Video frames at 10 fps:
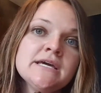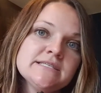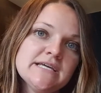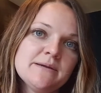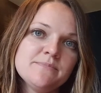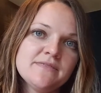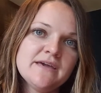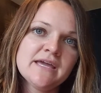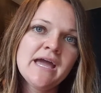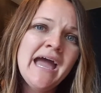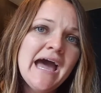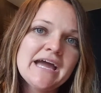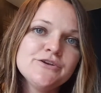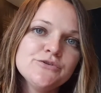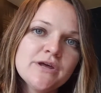type thing.
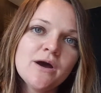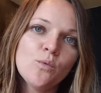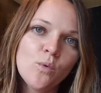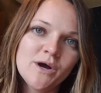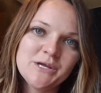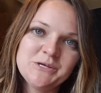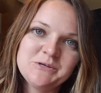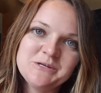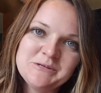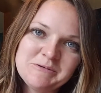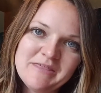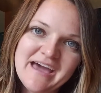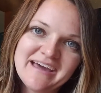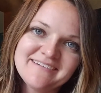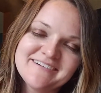I do not want you to do
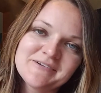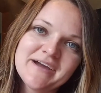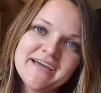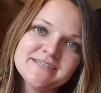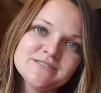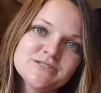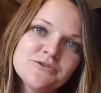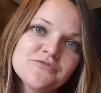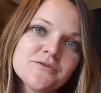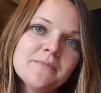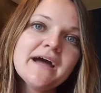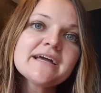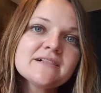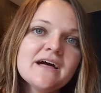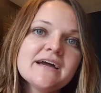that, okay? So for my
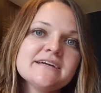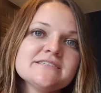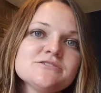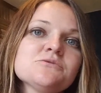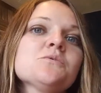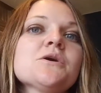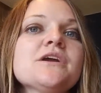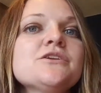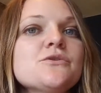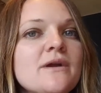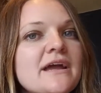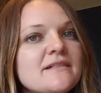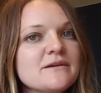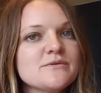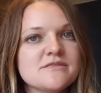clients, you're working
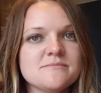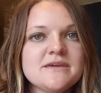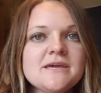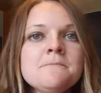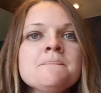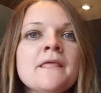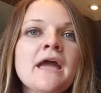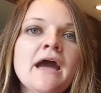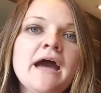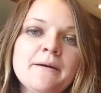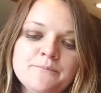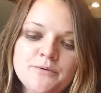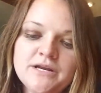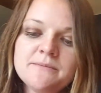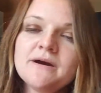directly with me.
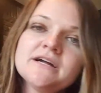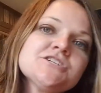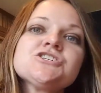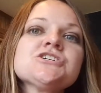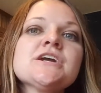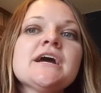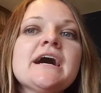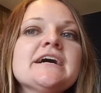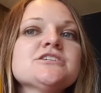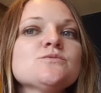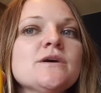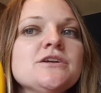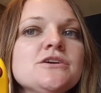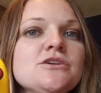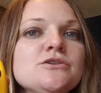Pretty much, I just
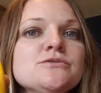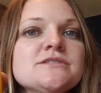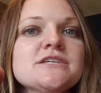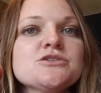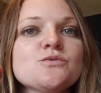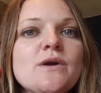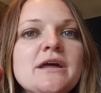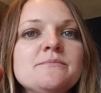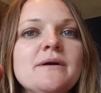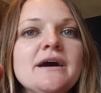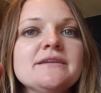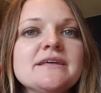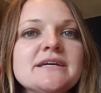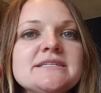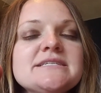want you to use this red button,
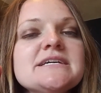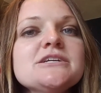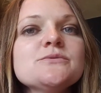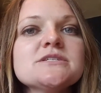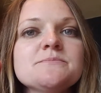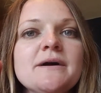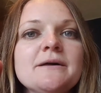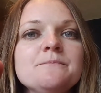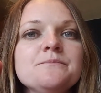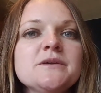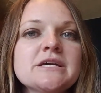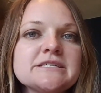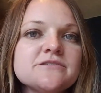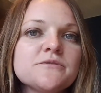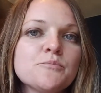the continuous button,
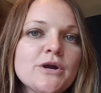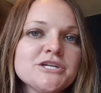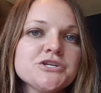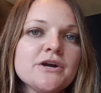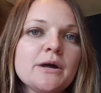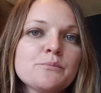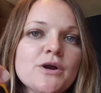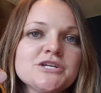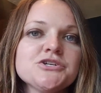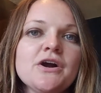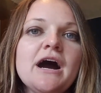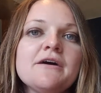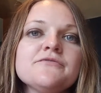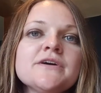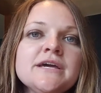because of the pressure on, pressure
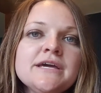off